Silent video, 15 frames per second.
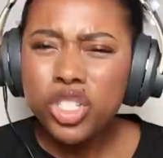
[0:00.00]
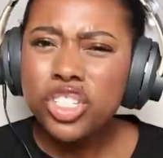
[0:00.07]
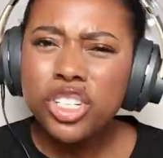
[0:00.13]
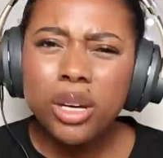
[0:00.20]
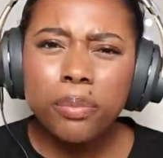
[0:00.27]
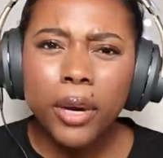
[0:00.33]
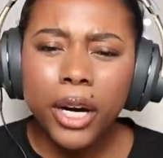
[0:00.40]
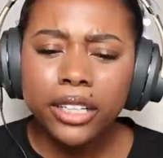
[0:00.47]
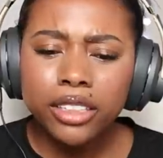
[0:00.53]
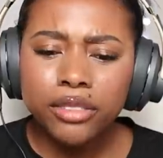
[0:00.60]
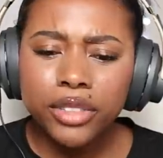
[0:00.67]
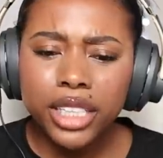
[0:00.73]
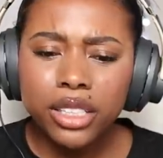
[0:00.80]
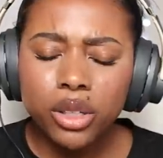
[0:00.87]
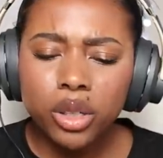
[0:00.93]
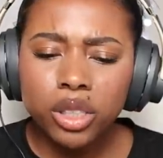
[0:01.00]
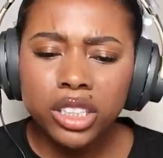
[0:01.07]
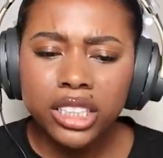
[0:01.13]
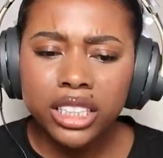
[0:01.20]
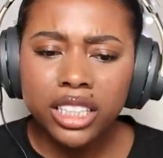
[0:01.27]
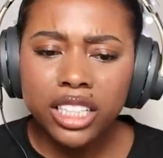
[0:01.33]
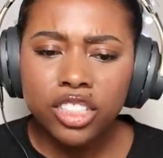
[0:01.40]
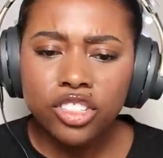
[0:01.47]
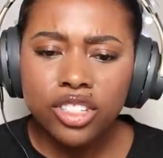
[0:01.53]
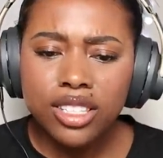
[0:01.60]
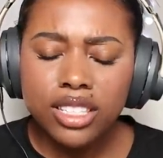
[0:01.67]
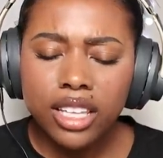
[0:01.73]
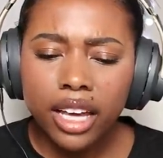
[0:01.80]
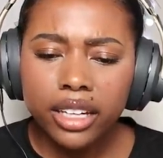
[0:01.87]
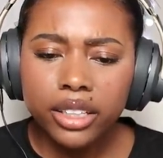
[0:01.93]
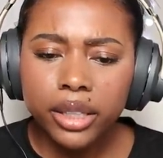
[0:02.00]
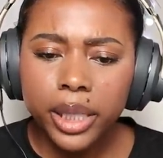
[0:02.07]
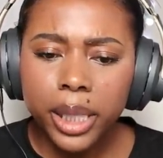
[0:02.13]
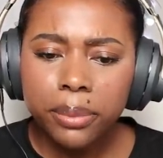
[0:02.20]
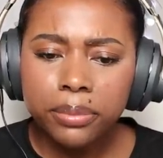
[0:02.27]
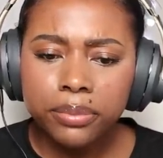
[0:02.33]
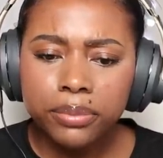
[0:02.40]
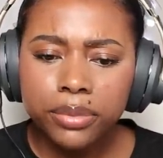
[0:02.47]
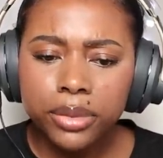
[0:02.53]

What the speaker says: Was she a part of it, or did they just set her up?